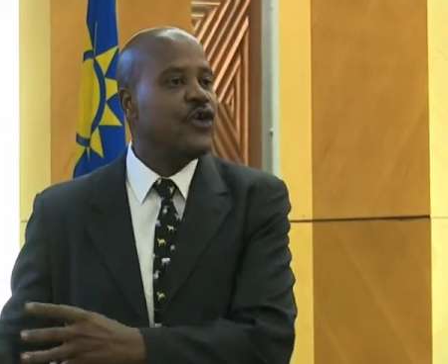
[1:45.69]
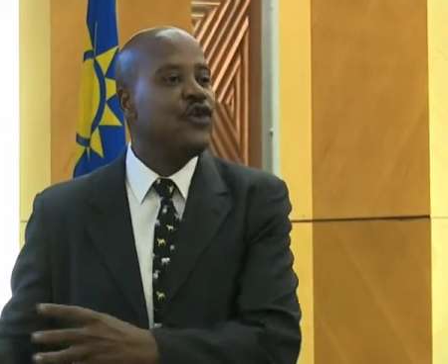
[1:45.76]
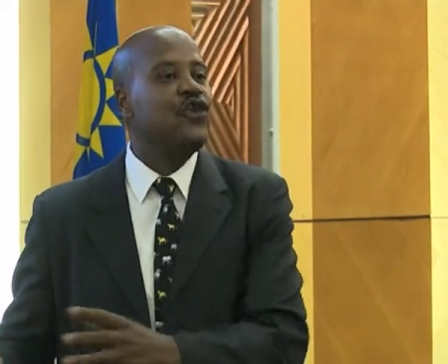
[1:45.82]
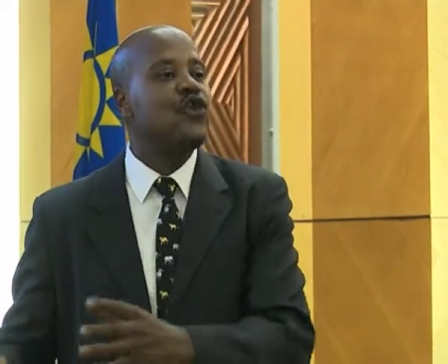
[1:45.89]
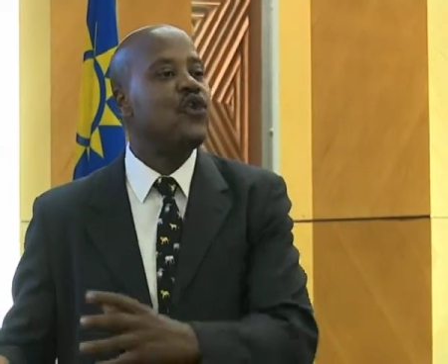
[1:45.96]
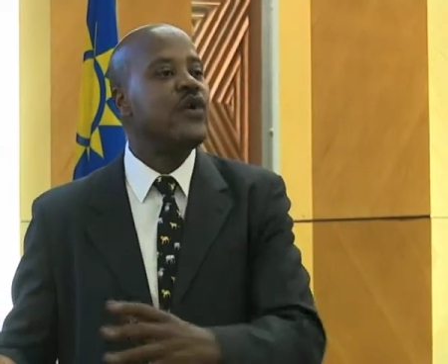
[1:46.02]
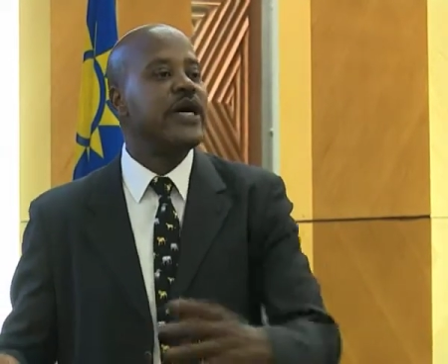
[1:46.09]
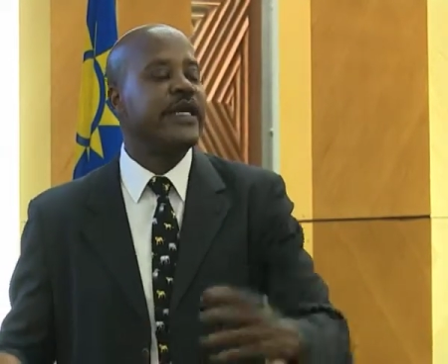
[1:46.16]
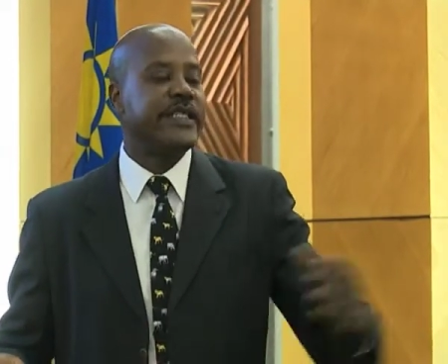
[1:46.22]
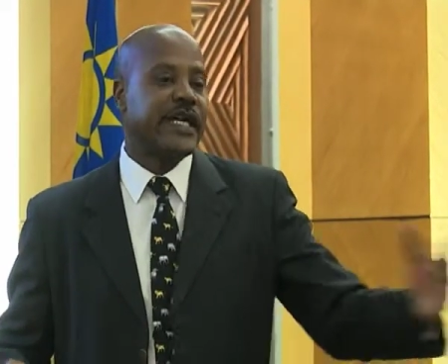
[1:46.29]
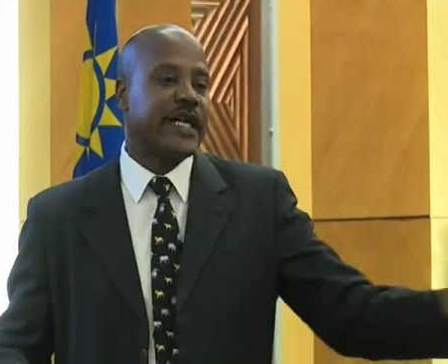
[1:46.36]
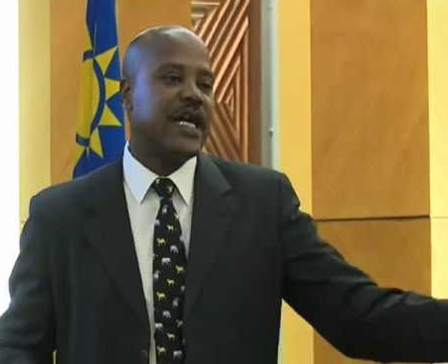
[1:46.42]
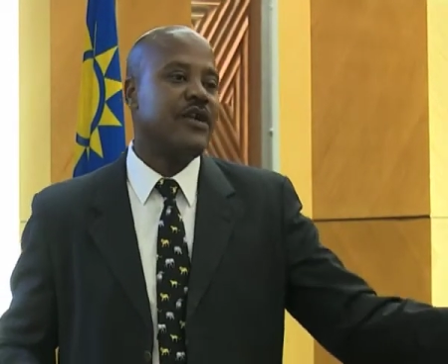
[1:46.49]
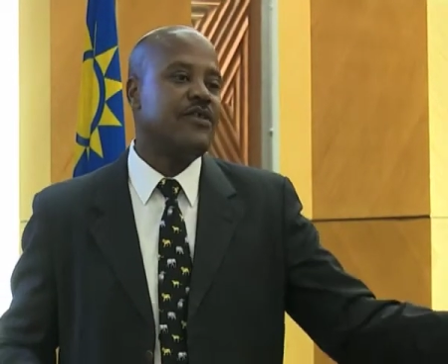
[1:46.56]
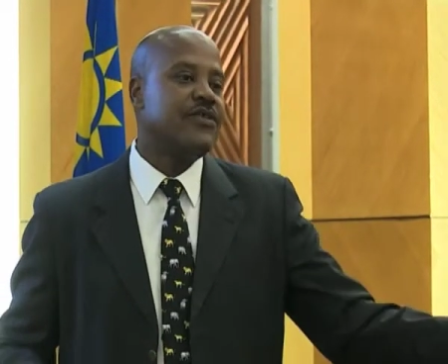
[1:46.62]
you as a
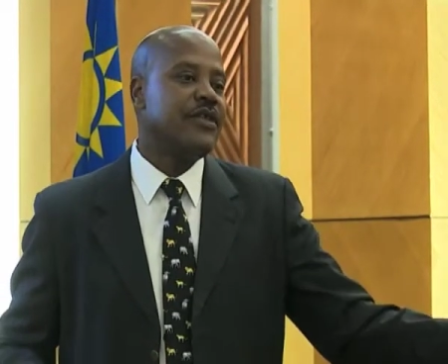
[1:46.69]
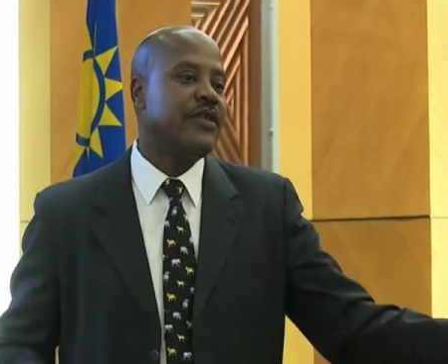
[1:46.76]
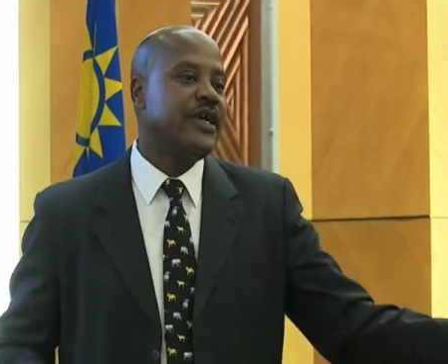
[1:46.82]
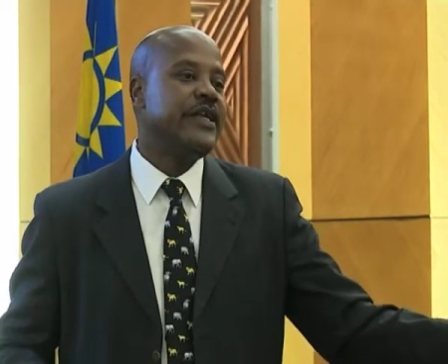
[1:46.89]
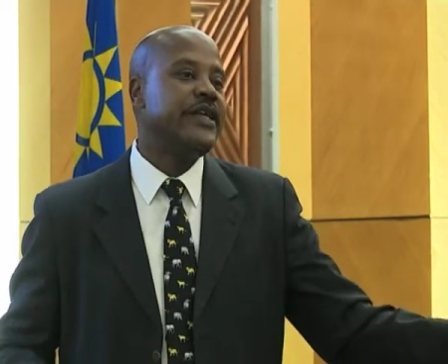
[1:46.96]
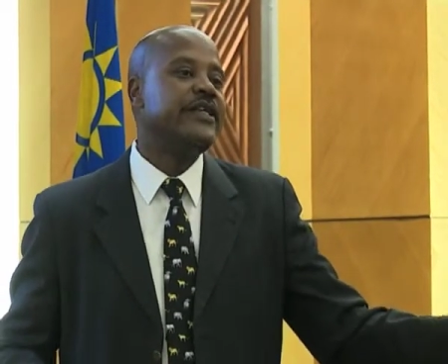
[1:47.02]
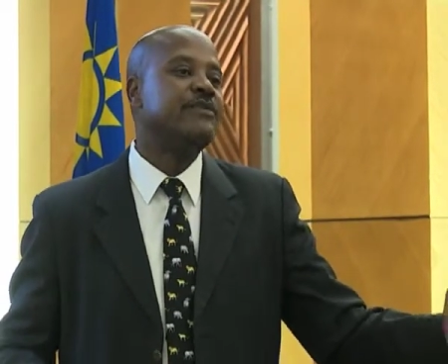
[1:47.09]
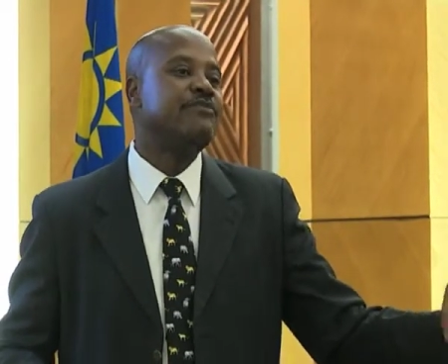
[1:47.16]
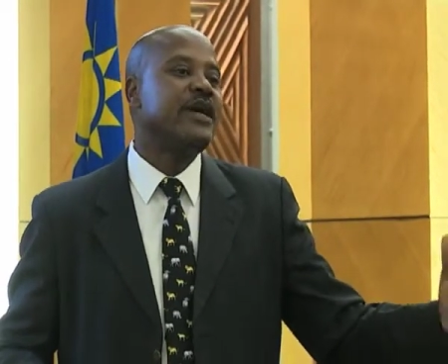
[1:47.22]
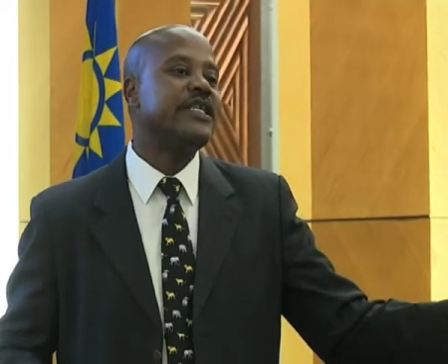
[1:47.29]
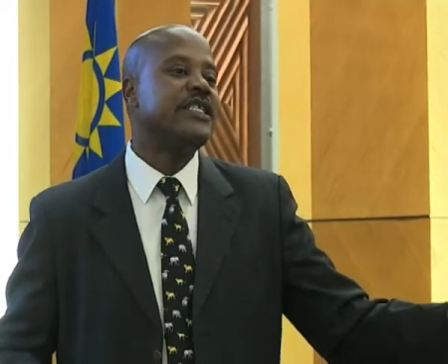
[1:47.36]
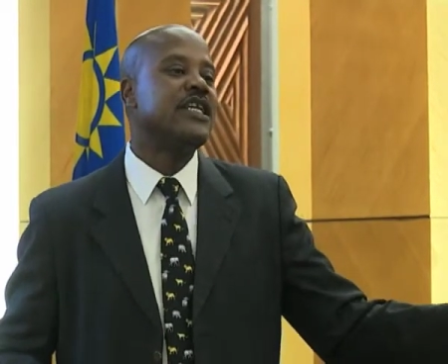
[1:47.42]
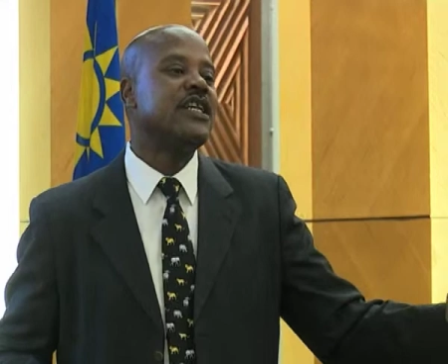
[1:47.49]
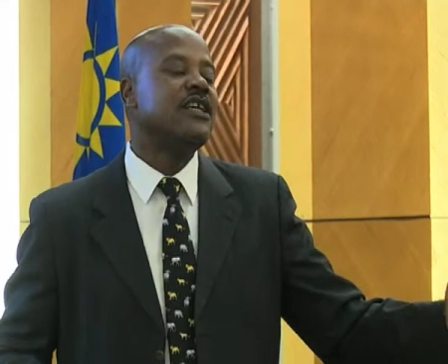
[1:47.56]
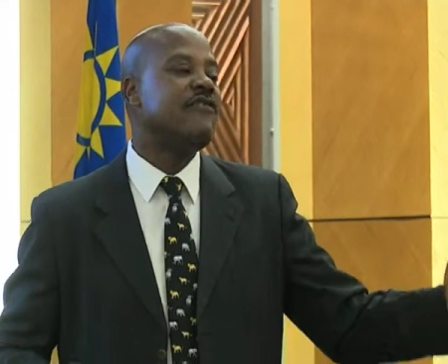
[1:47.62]
country then is
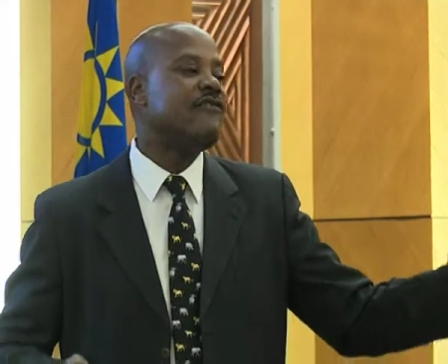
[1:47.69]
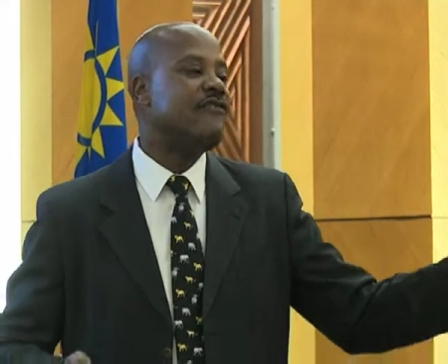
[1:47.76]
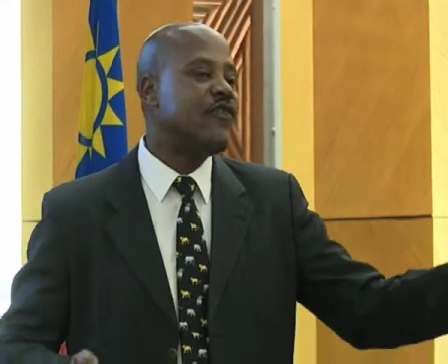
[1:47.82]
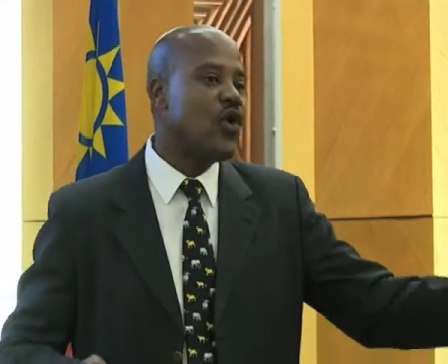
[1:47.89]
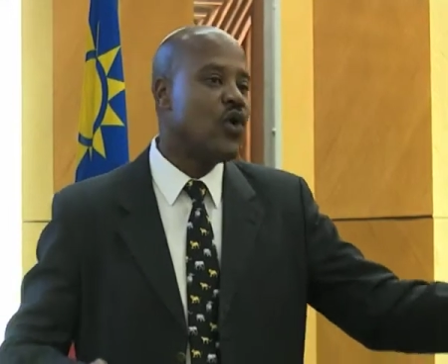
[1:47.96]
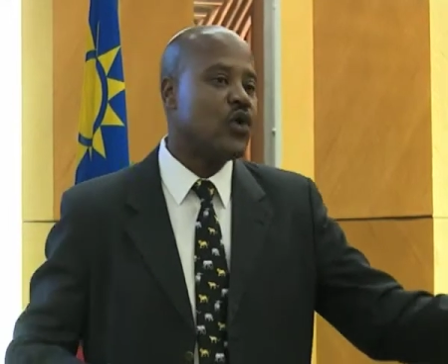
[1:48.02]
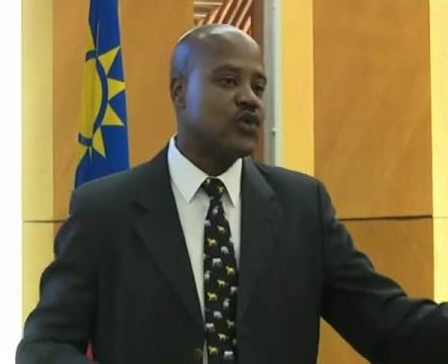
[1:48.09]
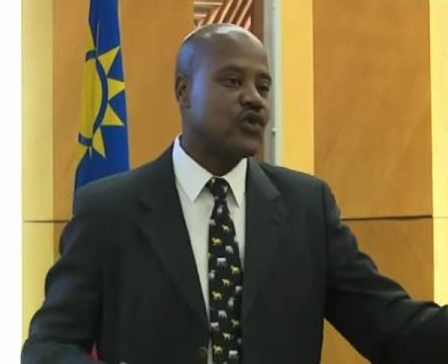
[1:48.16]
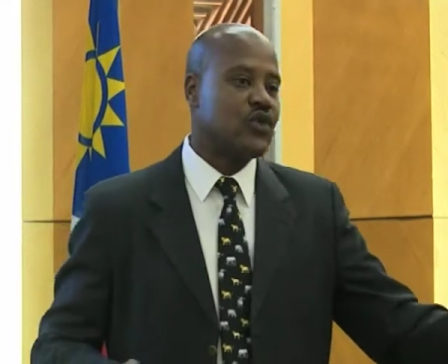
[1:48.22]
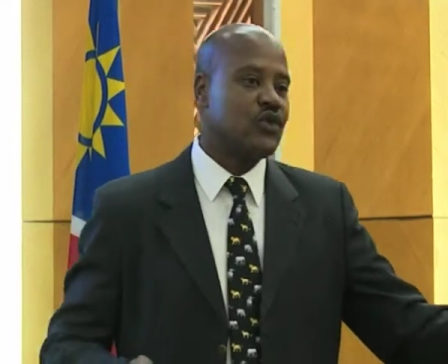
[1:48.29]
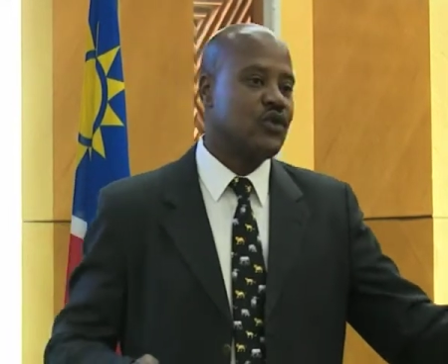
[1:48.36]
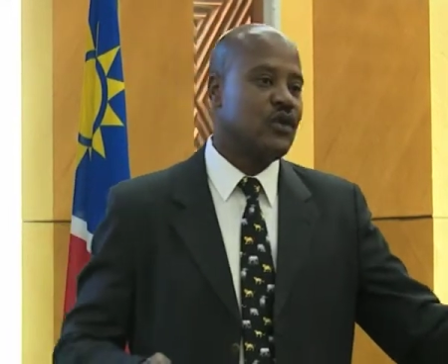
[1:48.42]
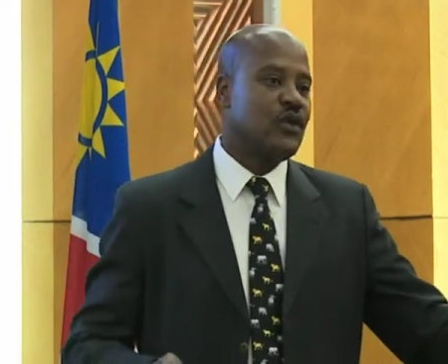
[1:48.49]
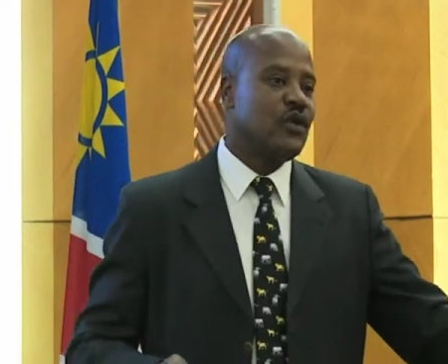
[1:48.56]
basically forced